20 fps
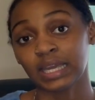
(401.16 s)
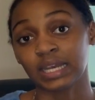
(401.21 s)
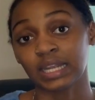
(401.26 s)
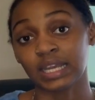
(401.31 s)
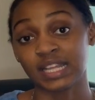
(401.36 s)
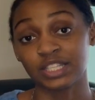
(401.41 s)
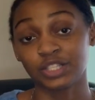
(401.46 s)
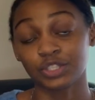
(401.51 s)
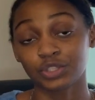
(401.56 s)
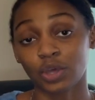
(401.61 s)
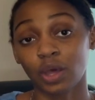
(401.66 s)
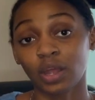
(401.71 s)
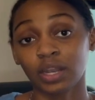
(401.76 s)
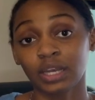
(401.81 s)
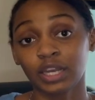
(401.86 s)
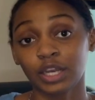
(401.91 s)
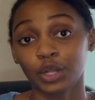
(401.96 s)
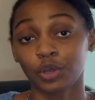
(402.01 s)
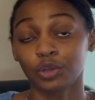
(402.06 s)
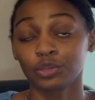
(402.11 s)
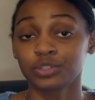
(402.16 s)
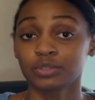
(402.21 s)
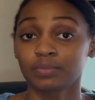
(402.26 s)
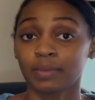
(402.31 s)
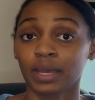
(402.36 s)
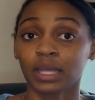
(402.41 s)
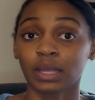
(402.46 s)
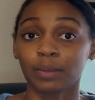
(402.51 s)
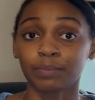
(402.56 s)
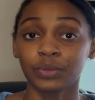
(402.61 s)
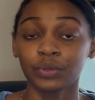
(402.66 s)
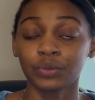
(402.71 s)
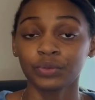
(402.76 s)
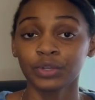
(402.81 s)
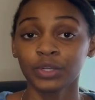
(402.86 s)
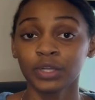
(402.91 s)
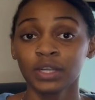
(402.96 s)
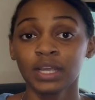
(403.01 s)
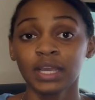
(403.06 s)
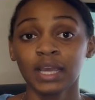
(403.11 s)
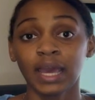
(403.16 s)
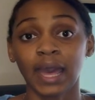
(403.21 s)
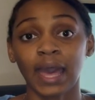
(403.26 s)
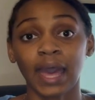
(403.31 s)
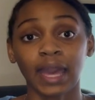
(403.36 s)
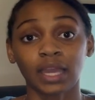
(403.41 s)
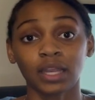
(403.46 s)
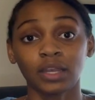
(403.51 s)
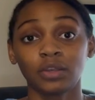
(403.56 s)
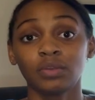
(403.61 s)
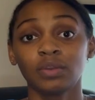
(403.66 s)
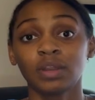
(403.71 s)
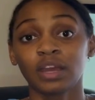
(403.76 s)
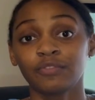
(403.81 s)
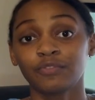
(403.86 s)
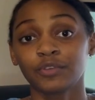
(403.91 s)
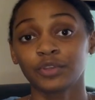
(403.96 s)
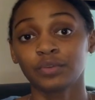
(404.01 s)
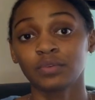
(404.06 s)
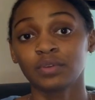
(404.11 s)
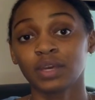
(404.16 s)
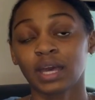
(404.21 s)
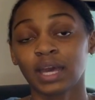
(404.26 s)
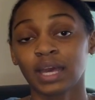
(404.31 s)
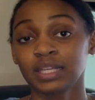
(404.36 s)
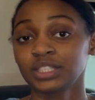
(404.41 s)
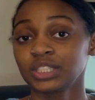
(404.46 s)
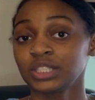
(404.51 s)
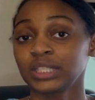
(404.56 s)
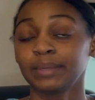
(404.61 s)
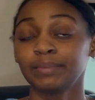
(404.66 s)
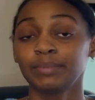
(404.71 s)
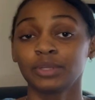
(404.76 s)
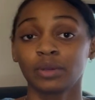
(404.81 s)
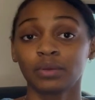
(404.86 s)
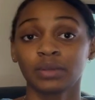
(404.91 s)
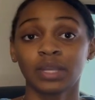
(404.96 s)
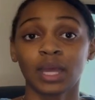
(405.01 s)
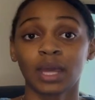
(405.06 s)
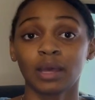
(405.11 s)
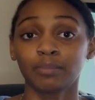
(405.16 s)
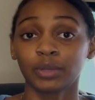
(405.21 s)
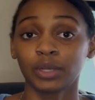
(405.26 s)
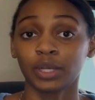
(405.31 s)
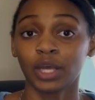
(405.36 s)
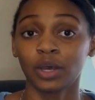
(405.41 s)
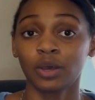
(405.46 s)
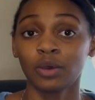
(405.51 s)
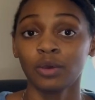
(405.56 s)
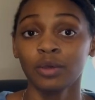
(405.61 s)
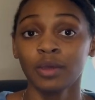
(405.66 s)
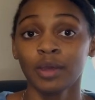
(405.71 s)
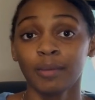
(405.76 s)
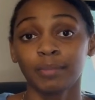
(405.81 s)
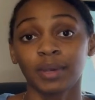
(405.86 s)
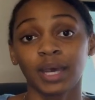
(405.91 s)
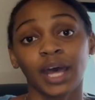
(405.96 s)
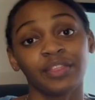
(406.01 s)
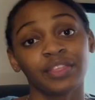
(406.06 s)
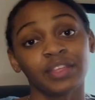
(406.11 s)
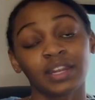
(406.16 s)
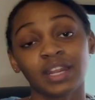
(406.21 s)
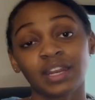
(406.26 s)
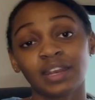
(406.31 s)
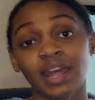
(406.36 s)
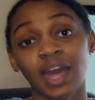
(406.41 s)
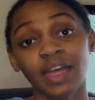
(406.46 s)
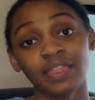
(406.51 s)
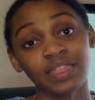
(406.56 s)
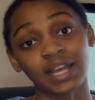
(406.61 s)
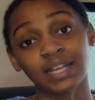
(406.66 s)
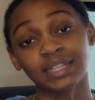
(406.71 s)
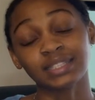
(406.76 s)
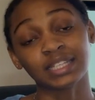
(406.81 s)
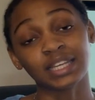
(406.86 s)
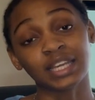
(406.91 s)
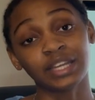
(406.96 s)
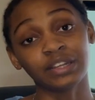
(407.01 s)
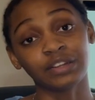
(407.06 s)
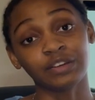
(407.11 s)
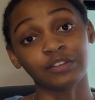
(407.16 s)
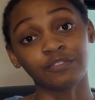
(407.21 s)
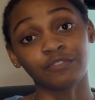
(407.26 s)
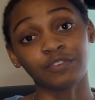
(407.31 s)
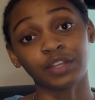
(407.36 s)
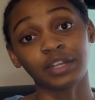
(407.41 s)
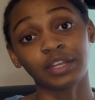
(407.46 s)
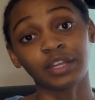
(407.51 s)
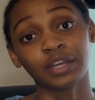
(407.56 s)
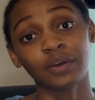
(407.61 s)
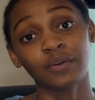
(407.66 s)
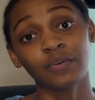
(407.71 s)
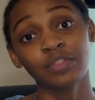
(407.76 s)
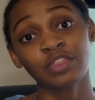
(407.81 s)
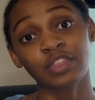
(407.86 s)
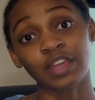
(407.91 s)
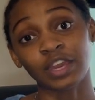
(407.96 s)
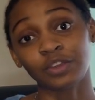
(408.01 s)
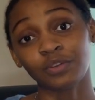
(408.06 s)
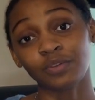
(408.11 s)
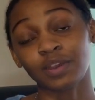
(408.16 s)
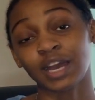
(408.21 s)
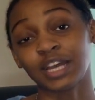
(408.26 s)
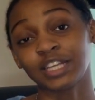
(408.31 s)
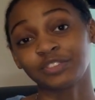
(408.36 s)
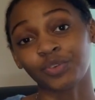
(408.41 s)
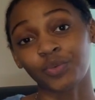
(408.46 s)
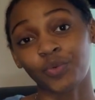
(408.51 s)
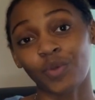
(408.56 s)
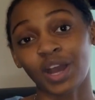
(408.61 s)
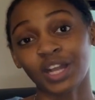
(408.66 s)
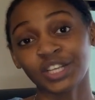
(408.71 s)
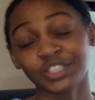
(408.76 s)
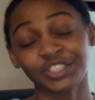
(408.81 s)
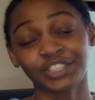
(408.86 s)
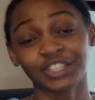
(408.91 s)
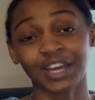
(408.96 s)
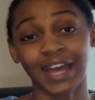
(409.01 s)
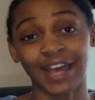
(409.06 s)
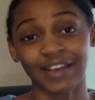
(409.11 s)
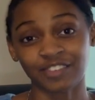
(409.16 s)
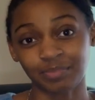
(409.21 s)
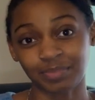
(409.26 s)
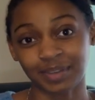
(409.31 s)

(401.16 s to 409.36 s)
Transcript: and installing it onto my computer, I can do that for you guys. Just let me know down below. But other than that, that's the end of the video. Thank you guys for watching. Y'all have a